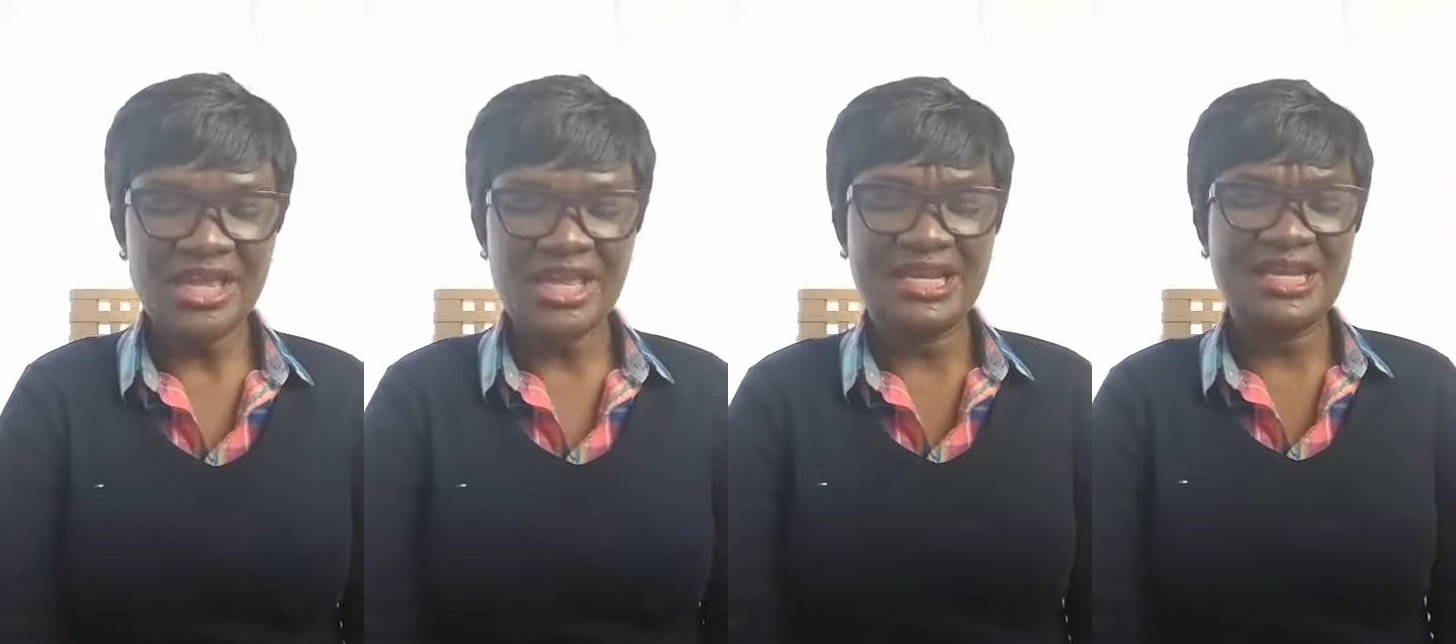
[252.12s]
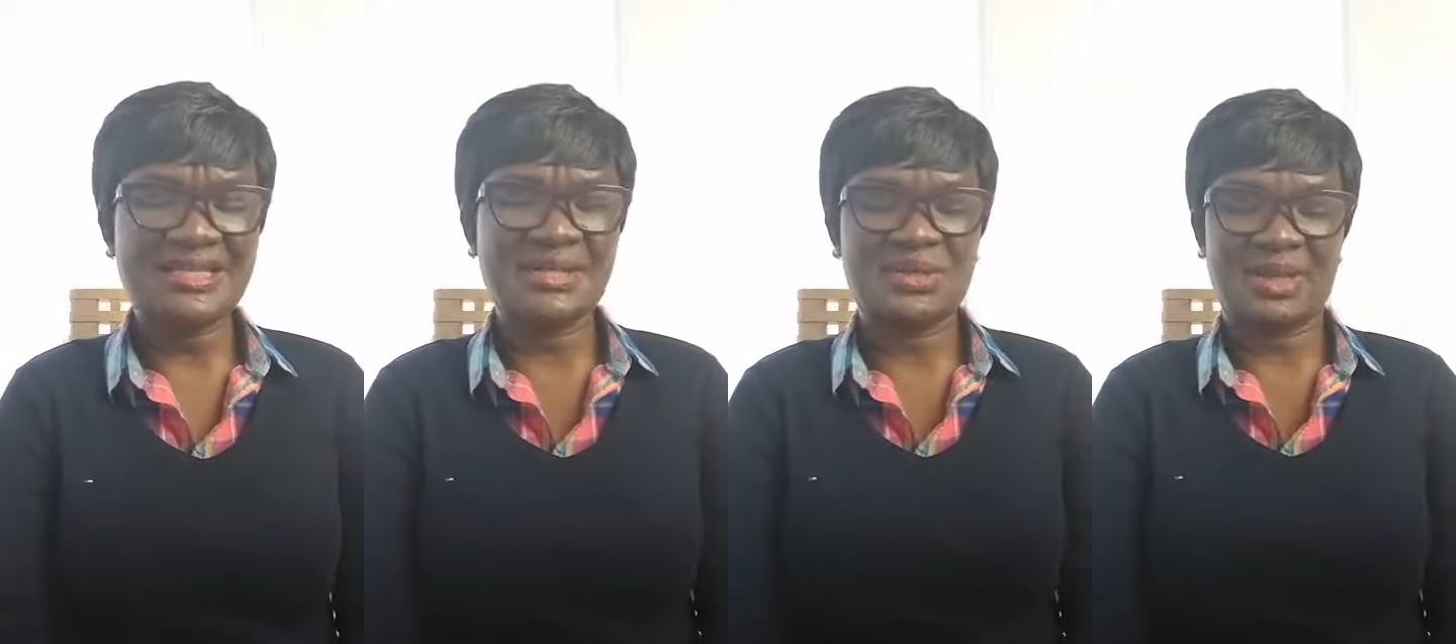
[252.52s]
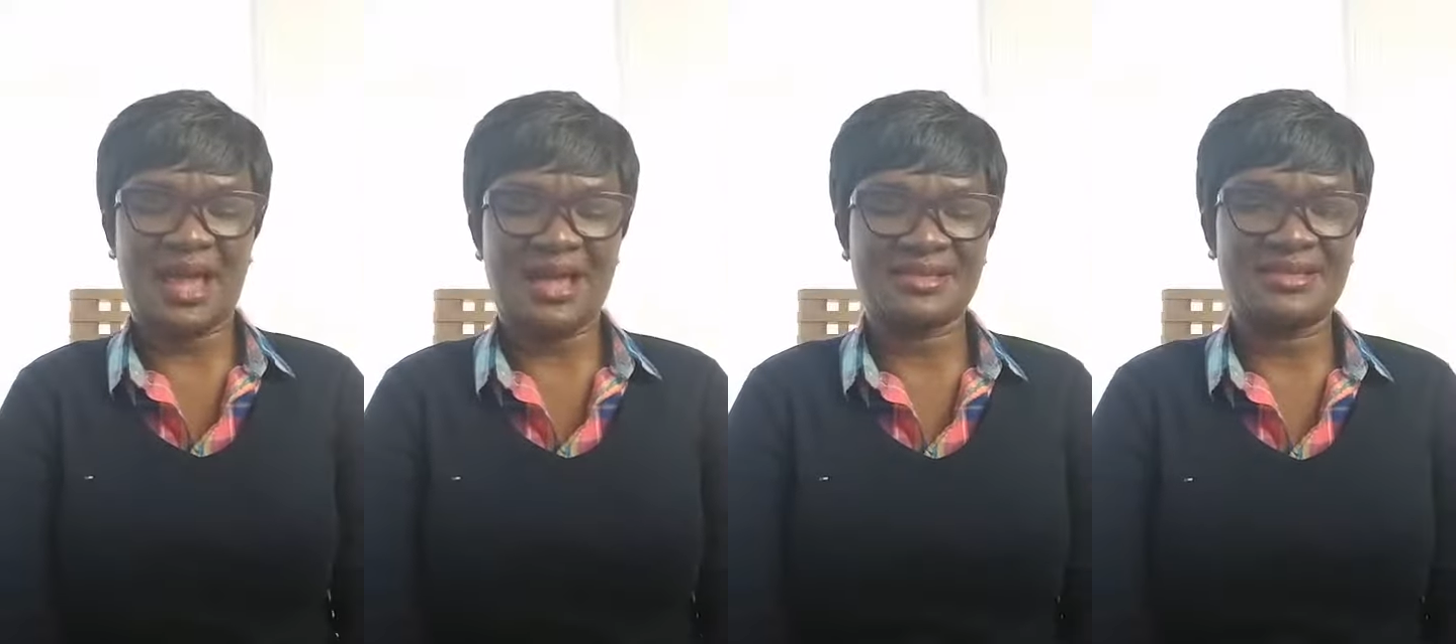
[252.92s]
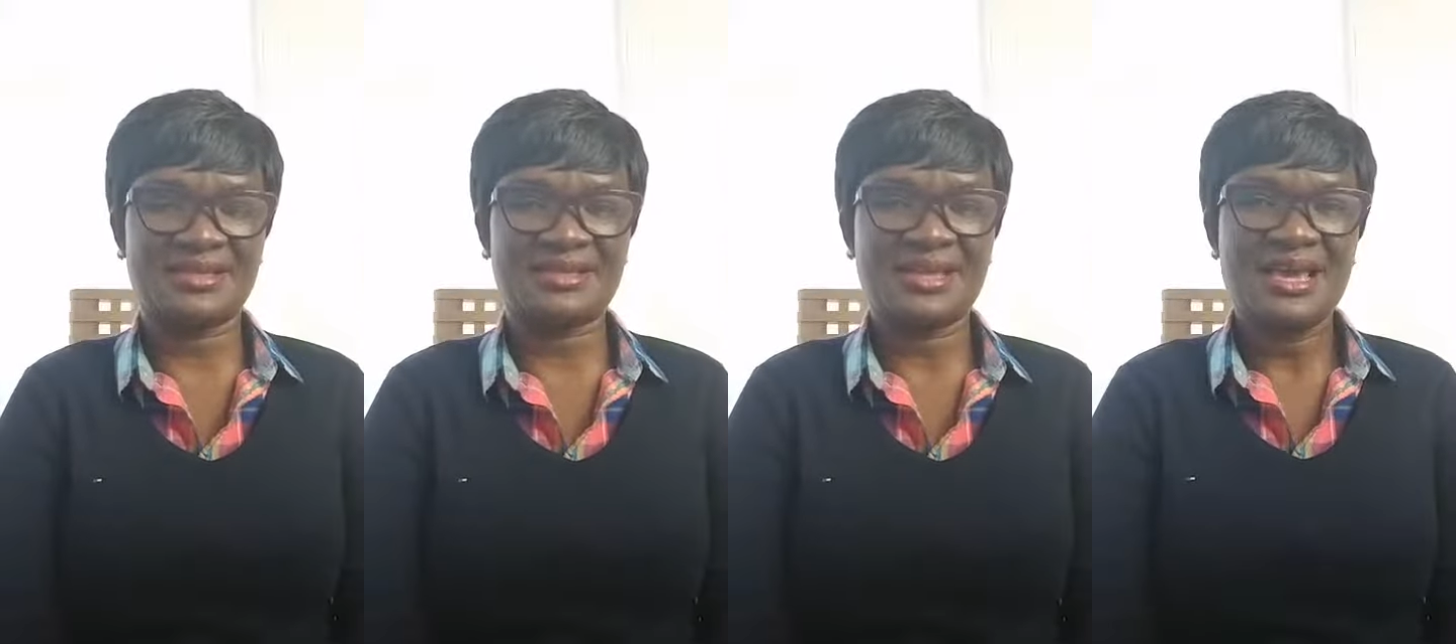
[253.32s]
Listen to their
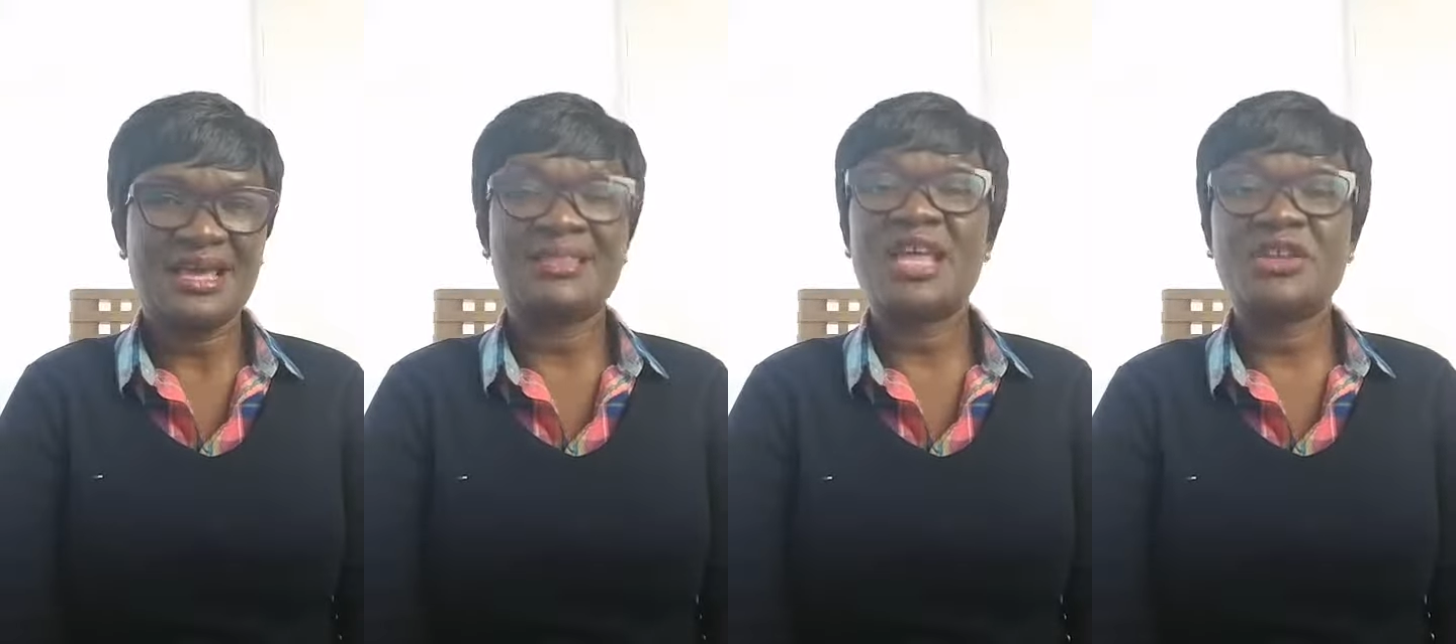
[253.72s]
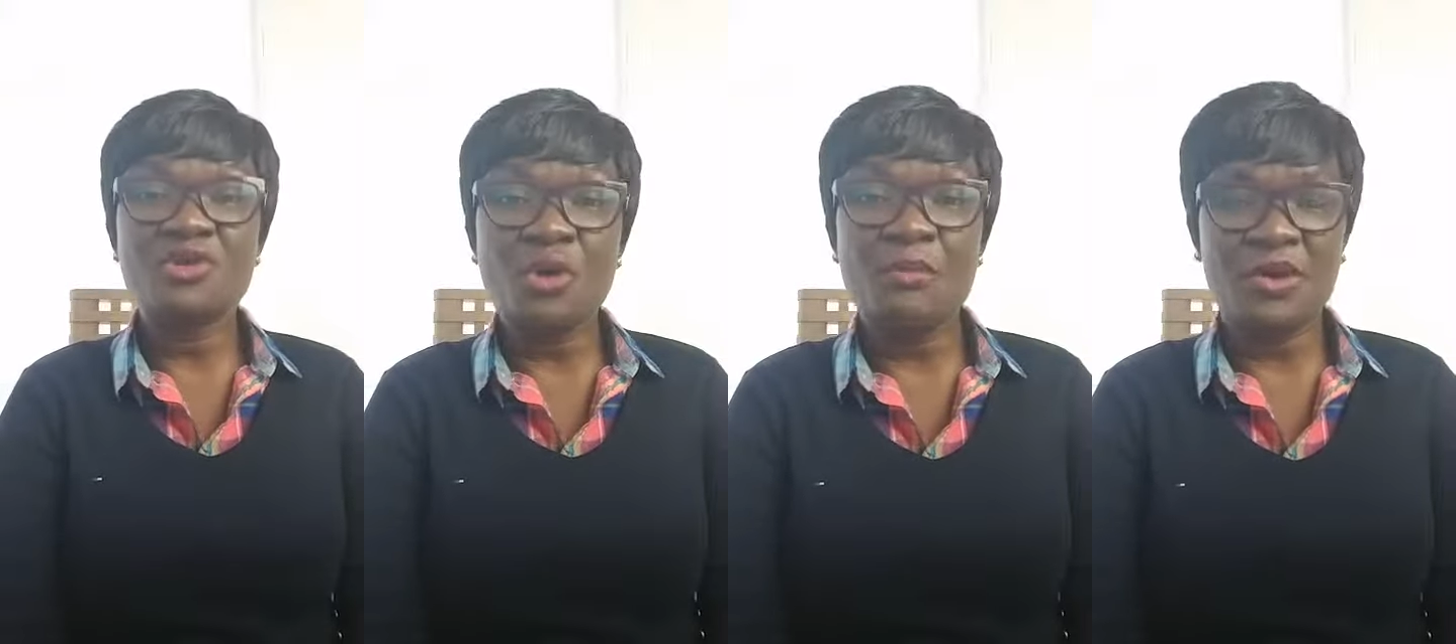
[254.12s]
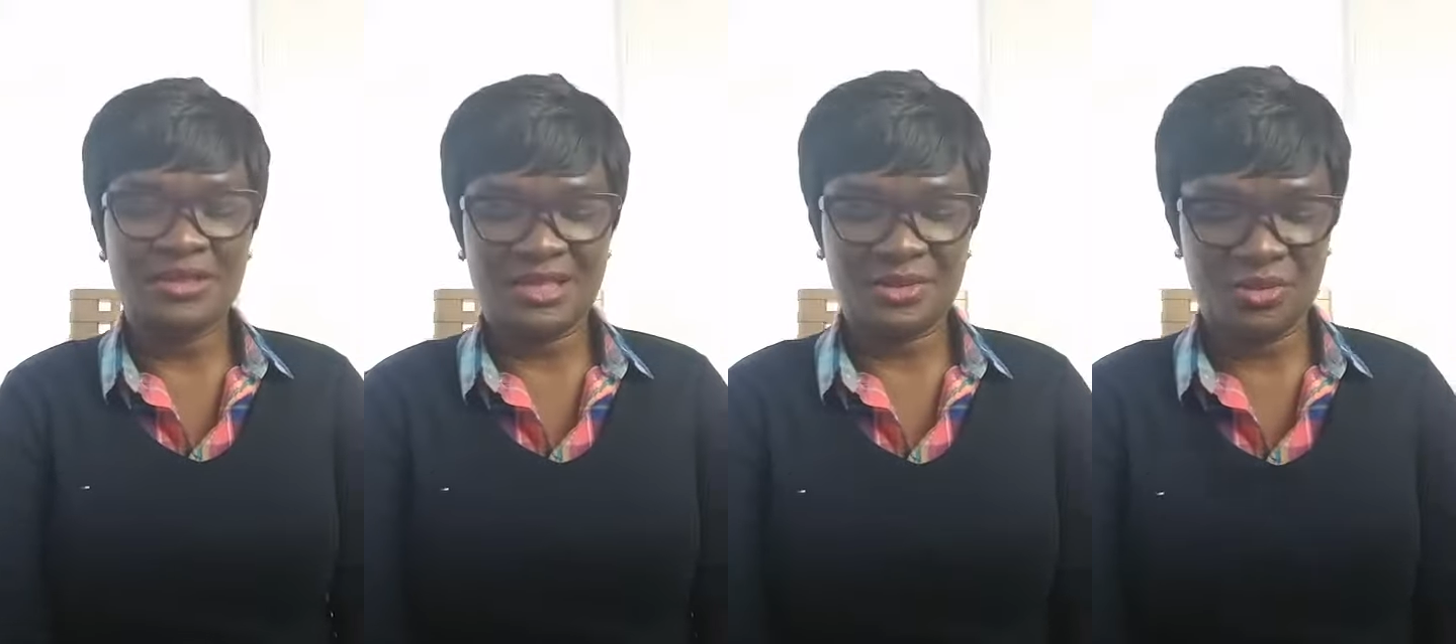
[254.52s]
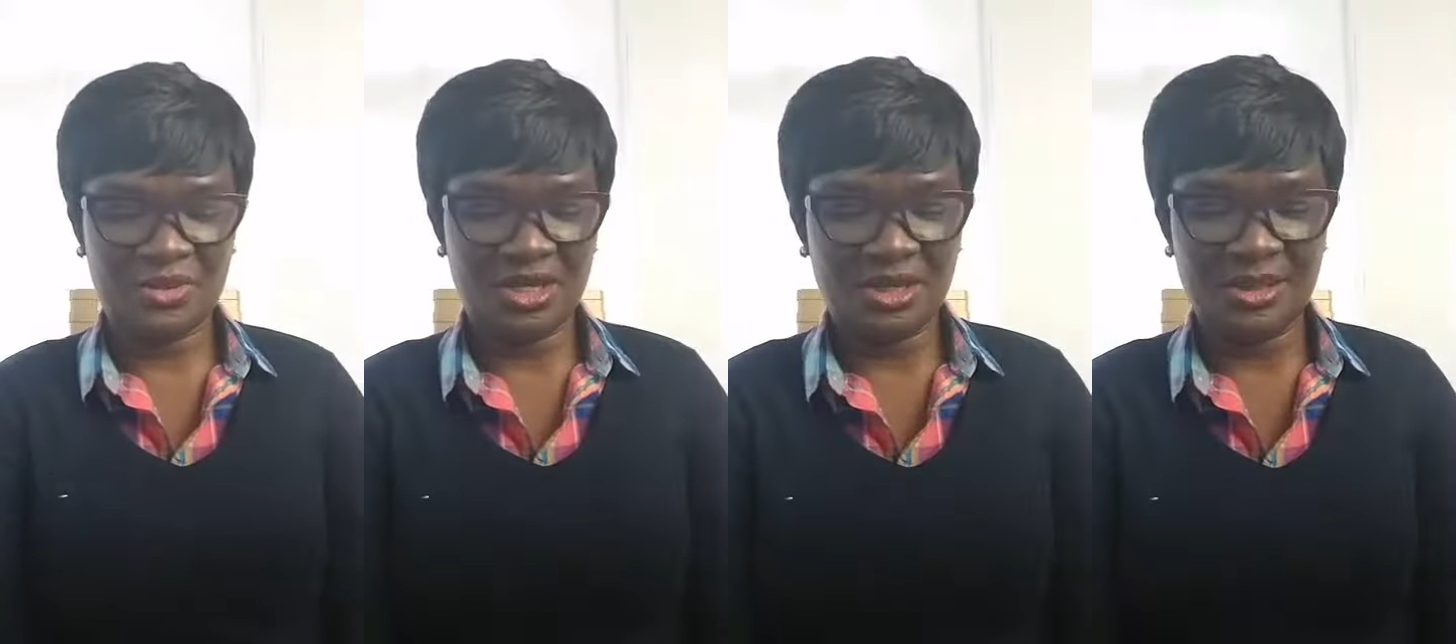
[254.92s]
answers. They know more than you
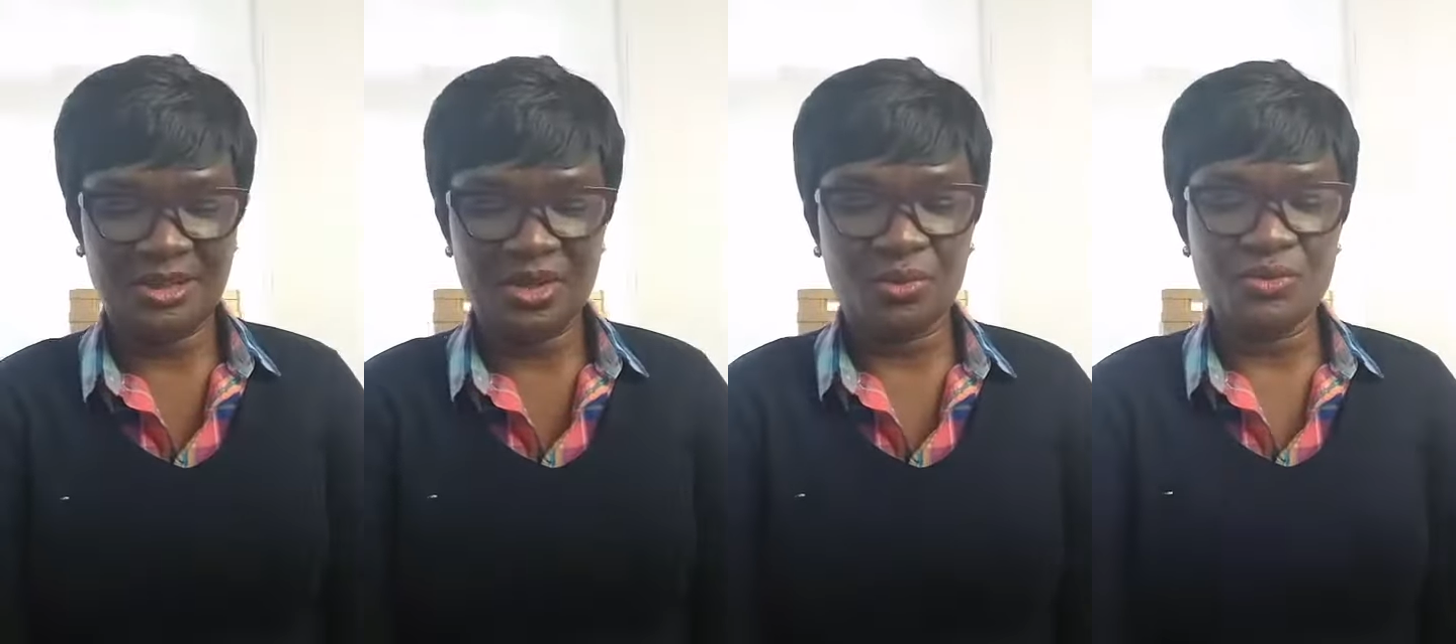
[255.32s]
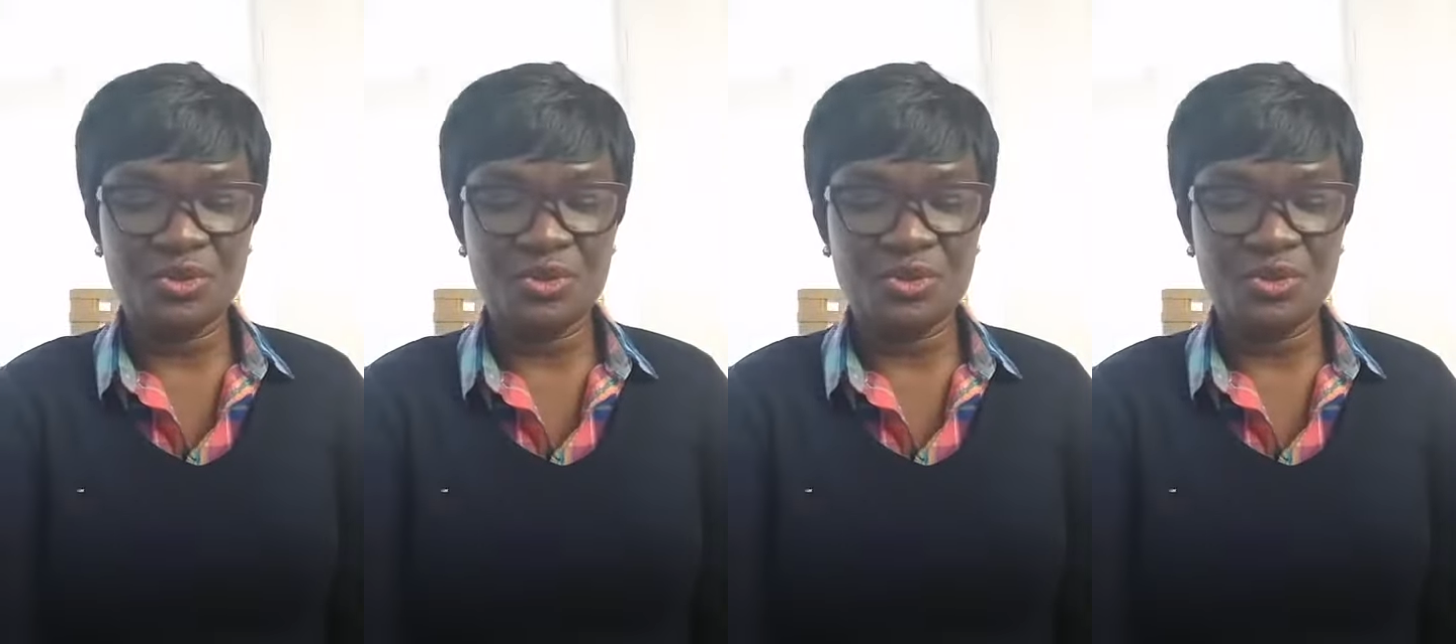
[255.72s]
think they know.